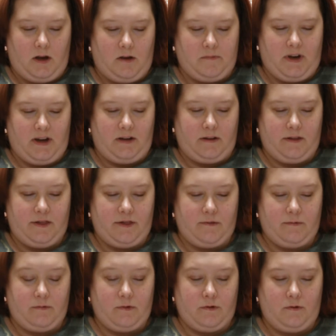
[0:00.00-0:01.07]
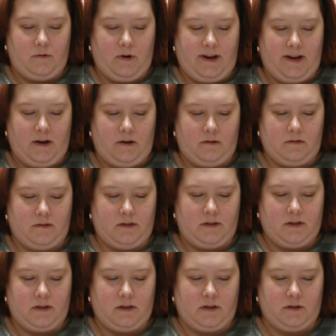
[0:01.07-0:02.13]
Um, I threw out
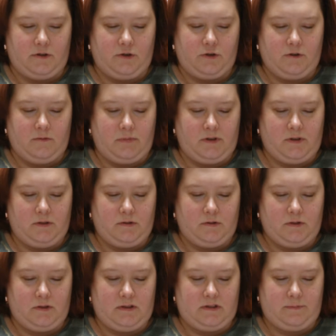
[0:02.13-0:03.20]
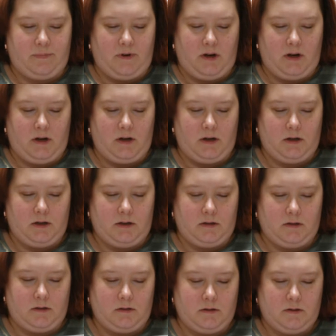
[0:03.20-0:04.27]
the True Blue
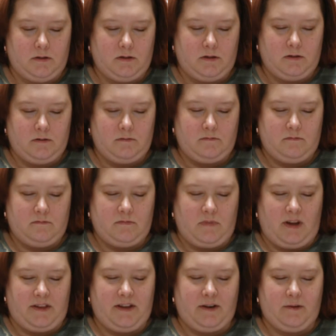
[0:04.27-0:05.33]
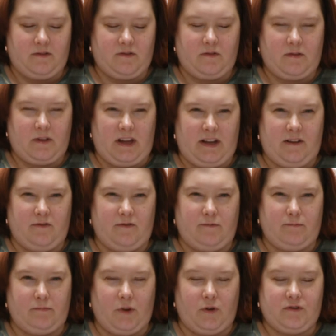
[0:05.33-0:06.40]
Spa, I think it was like
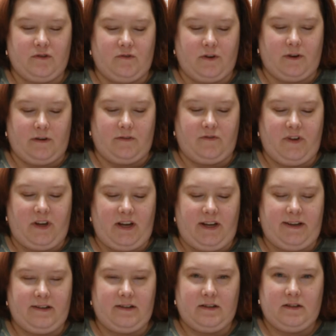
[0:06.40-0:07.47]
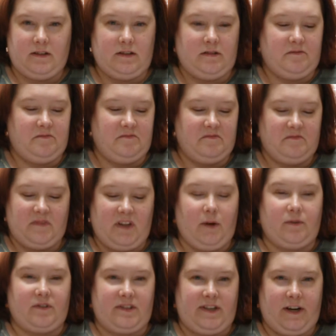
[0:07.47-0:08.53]
lotion for your feet.
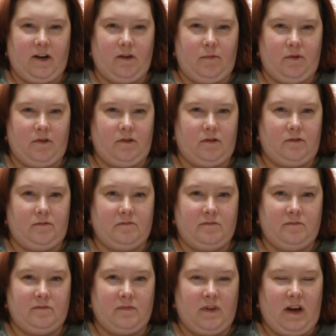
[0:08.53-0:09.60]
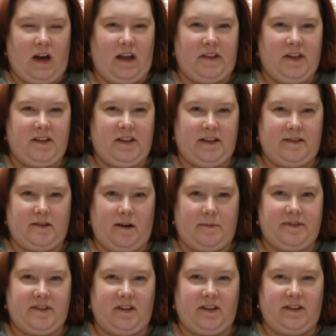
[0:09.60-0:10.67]
It was terrible. I think they
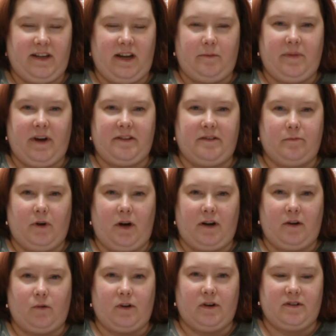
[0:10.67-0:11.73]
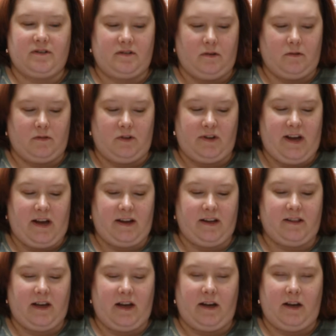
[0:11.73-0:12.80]
stopped selling that at Bath & Body Works, so you can't
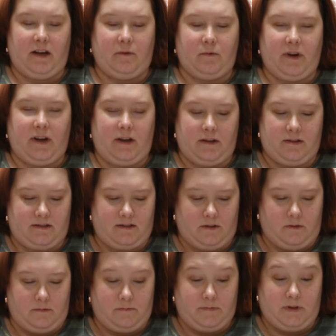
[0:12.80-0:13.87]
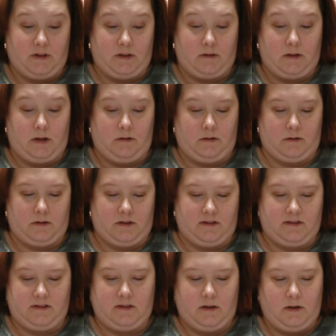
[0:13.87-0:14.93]
get that anyway, so thank
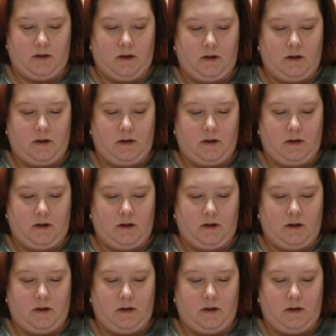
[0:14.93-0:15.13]
goodness.